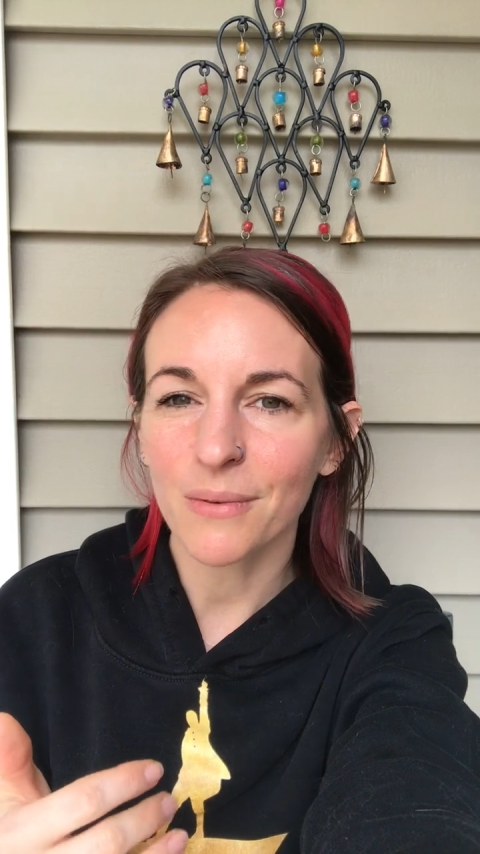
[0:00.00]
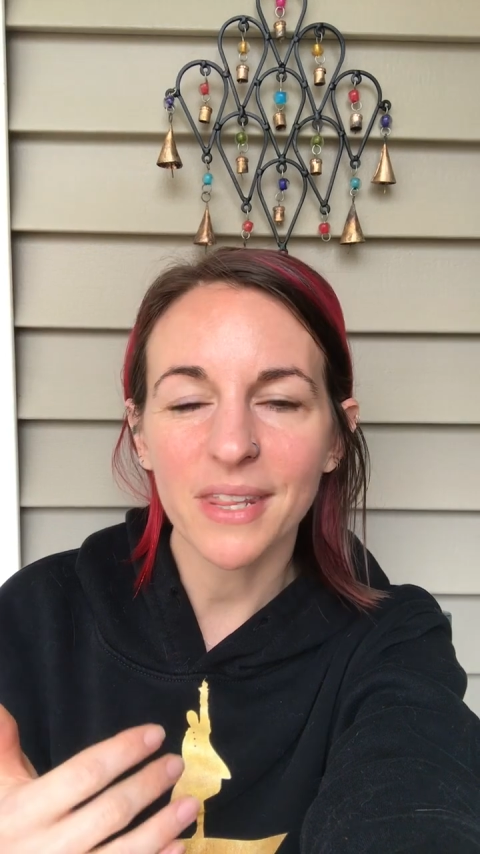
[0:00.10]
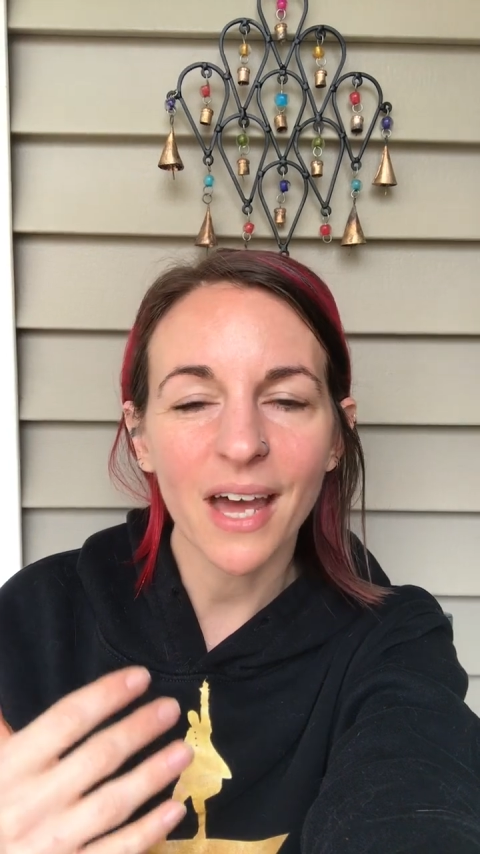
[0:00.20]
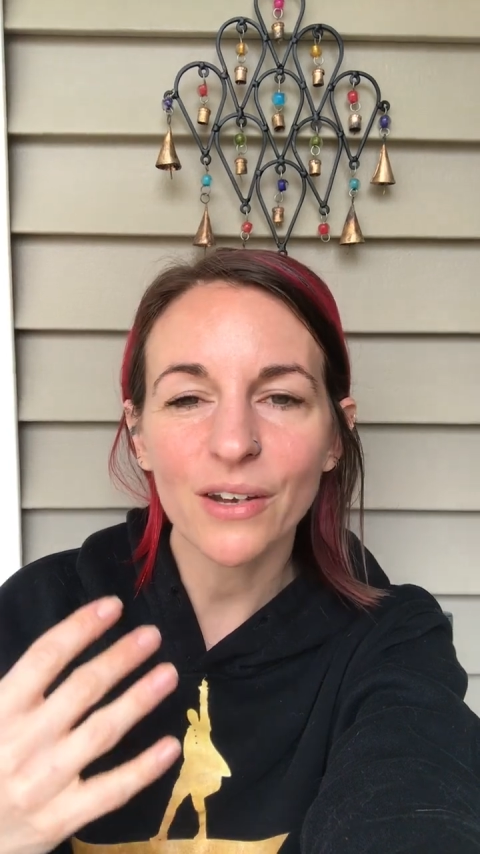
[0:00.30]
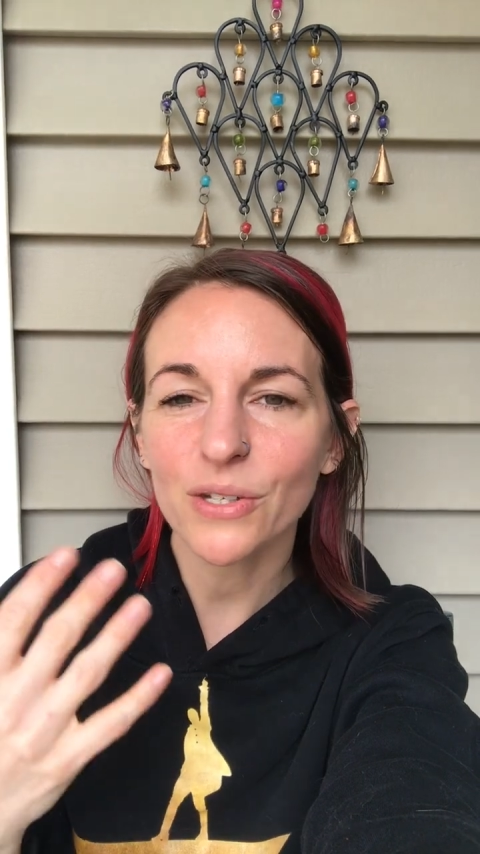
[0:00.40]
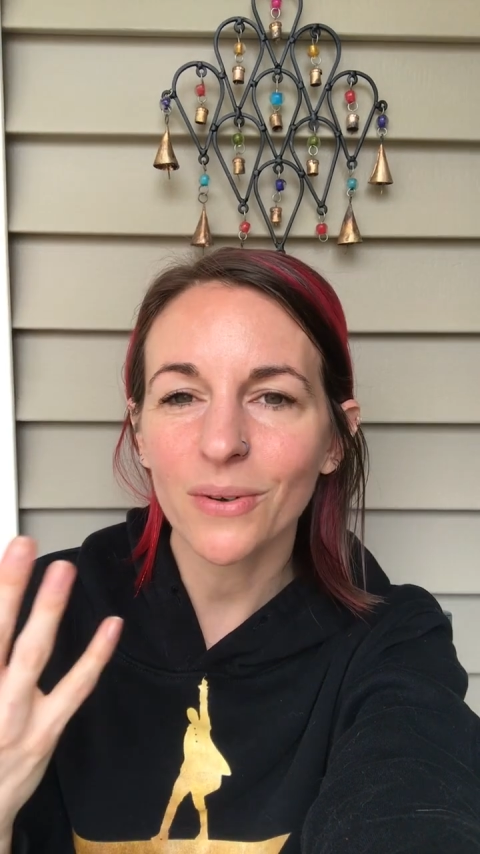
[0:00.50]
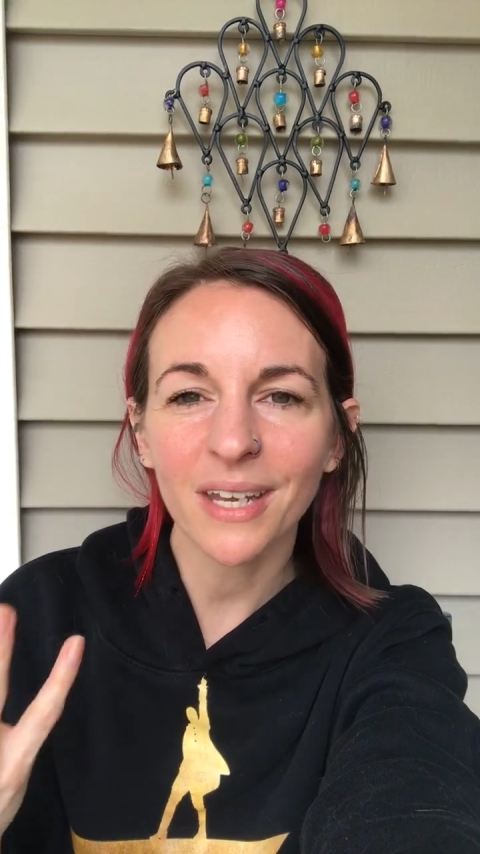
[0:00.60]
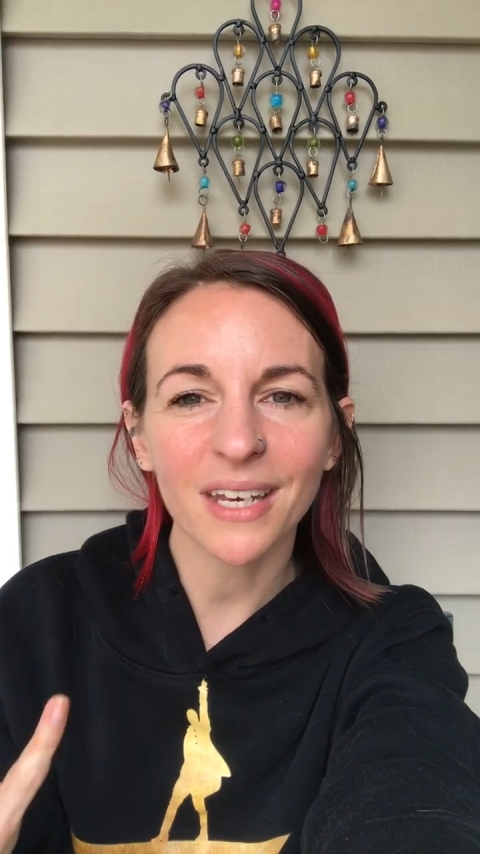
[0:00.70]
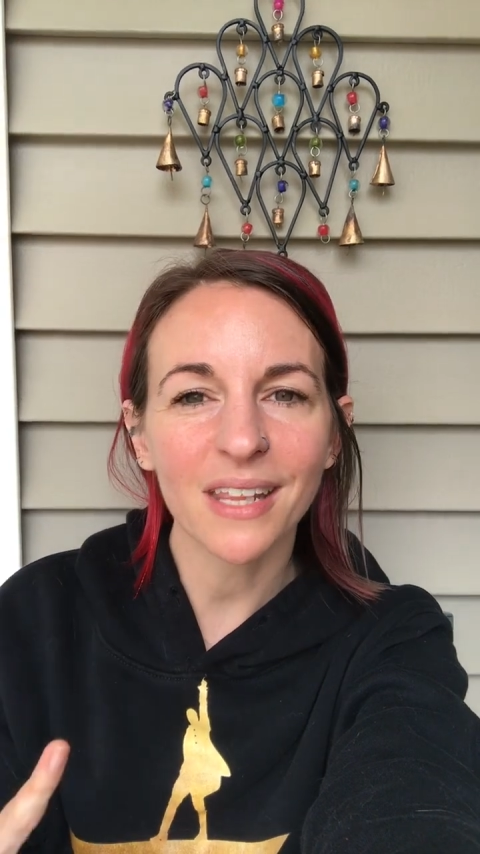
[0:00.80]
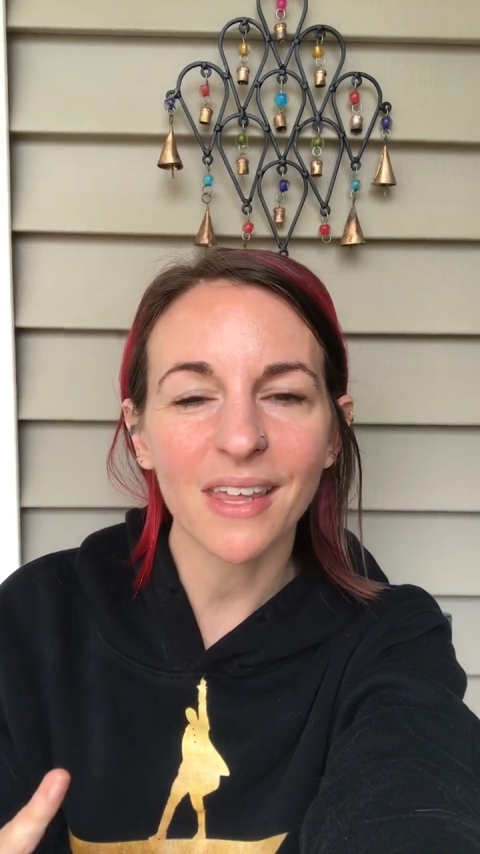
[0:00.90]
without
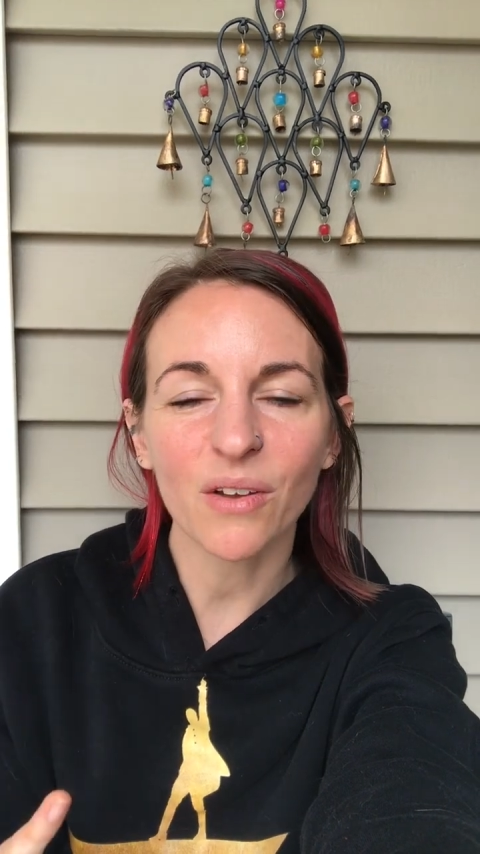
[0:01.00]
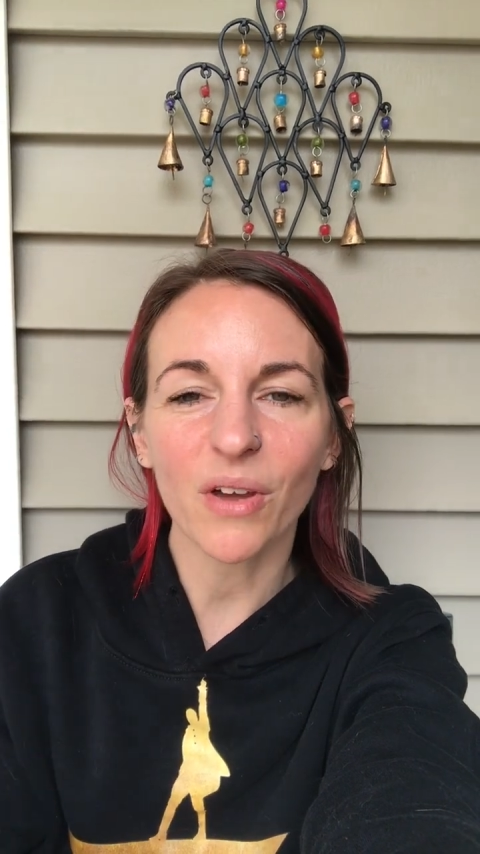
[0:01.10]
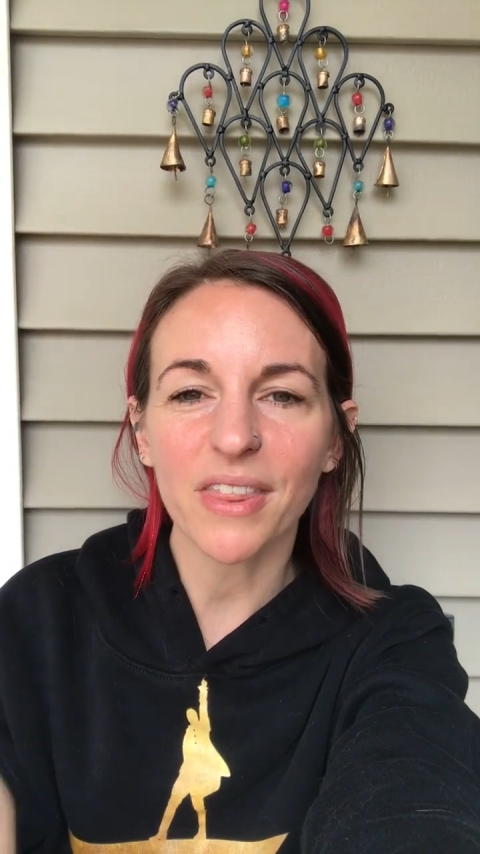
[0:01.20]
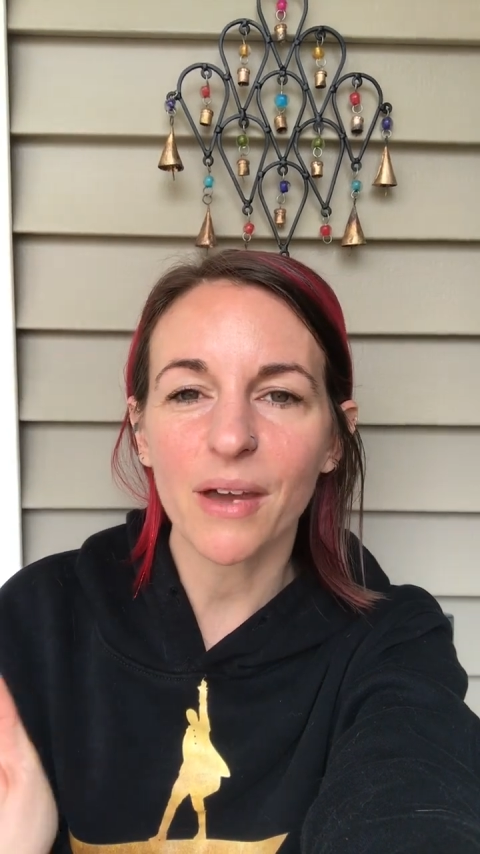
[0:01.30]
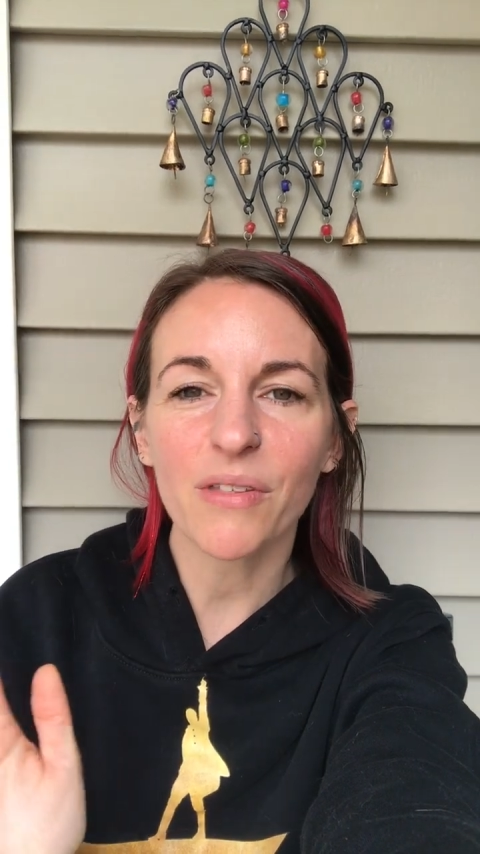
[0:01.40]
doing anything with it,